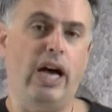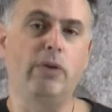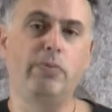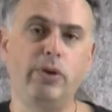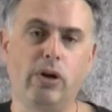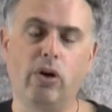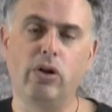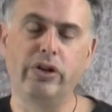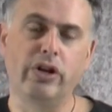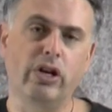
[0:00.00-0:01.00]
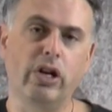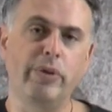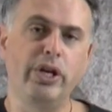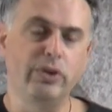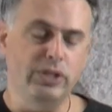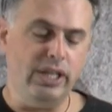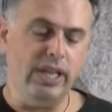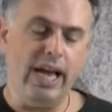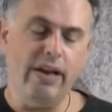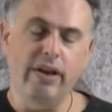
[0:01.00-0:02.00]
output hole. You're not going to be using
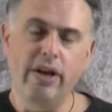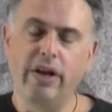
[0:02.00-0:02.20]
that.